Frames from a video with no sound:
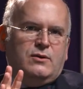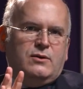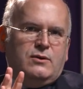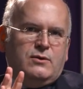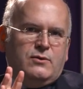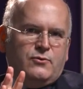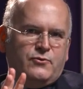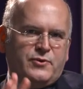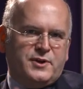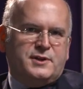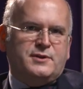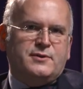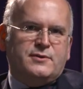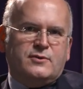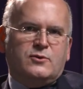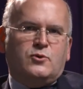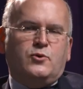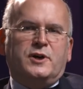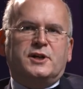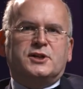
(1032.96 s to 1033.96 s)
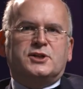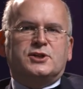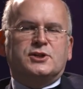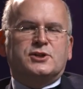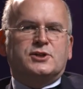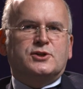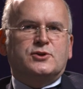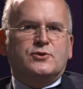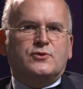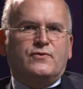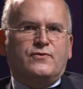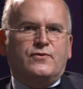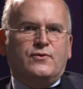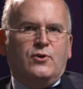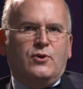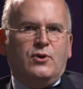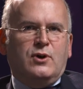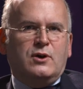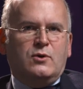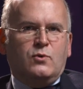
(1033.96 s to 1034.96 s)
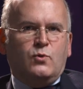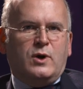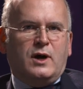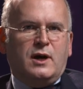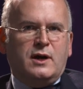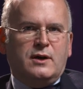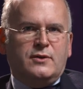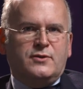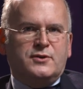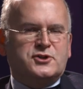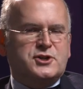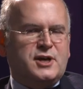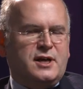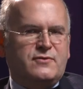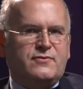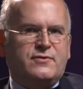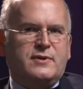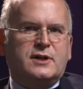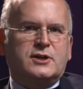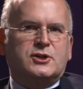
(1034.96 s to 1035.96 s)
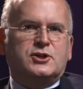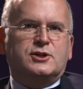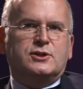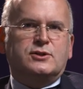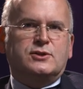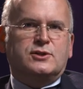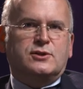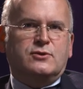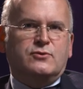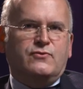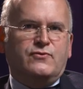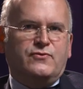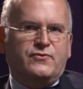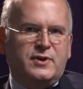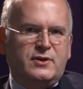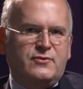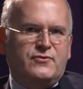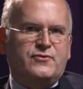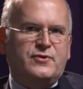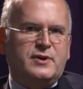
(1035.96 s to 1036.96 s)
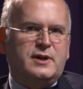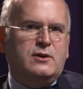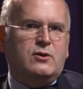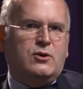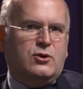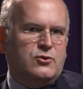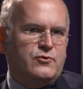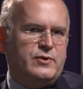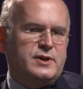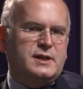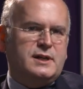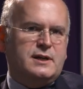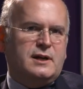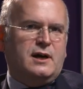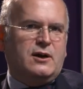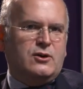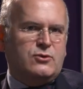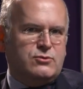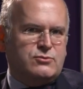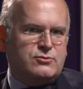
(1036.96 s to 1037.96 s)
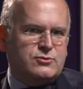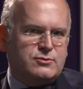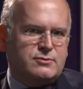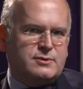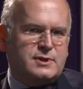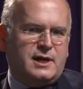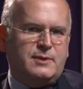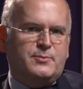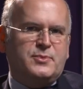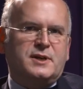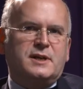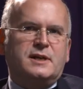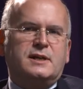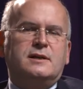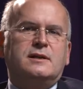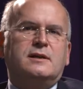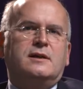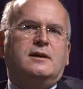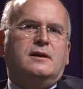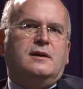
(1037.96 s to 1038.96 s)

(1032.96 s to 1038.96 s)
written questions to the floor via the chat function. So feel free already now to type it in.